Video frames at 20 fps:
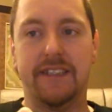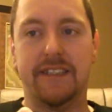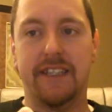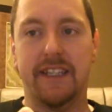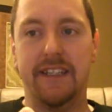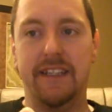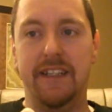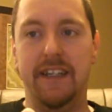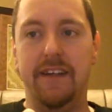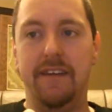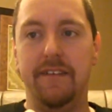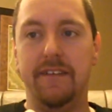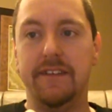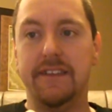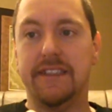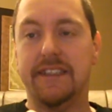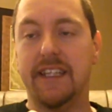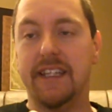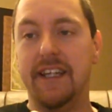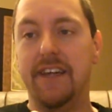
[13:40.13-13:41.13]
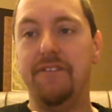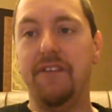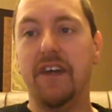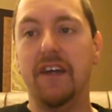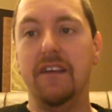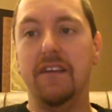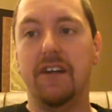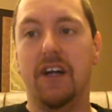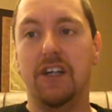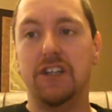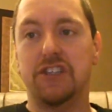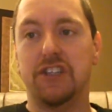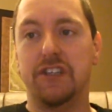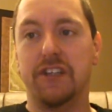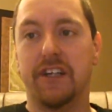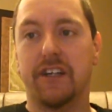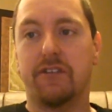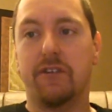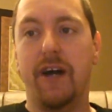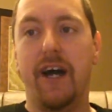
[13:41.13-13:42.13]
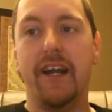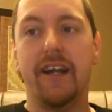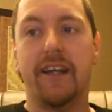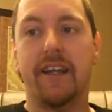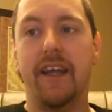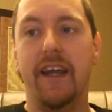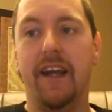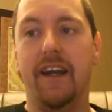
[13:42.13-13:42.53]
significant larger necrotic